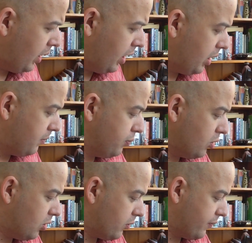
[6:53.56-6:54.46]

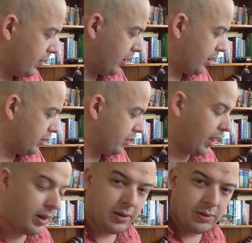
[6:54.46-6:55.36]
block off
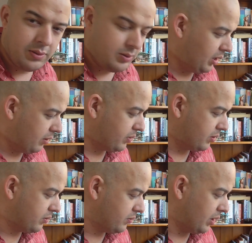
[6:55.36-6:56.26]
that
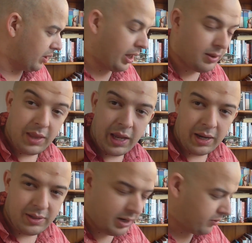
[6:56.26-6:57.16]
number,
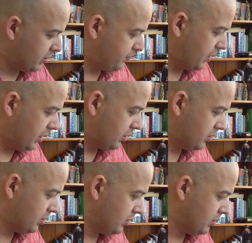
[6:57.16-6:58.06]
that area
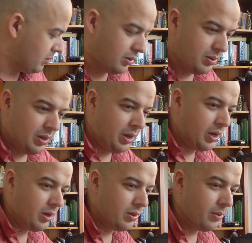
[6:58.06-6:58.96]
being
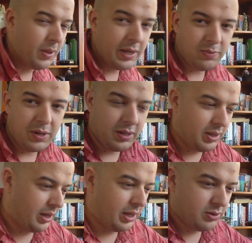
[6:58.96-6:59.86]
the place where
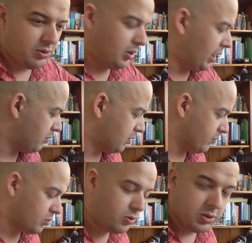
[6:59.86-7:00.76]
that gets
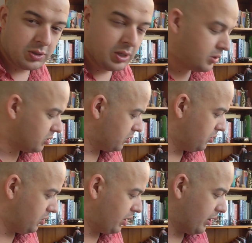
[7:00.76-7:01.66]
anyone resources. So
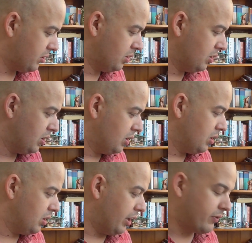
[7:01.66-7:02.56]
you can,
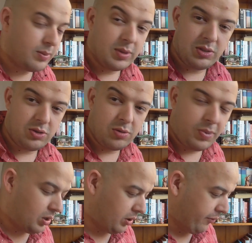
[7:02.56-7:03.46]
if someone's
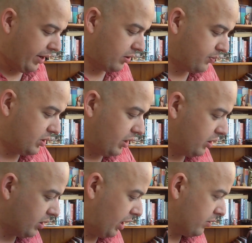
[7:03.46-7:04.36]
stockpiled around a
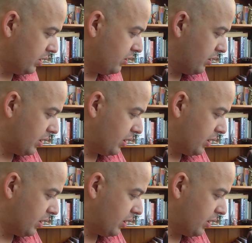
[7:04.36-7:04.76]
particular area,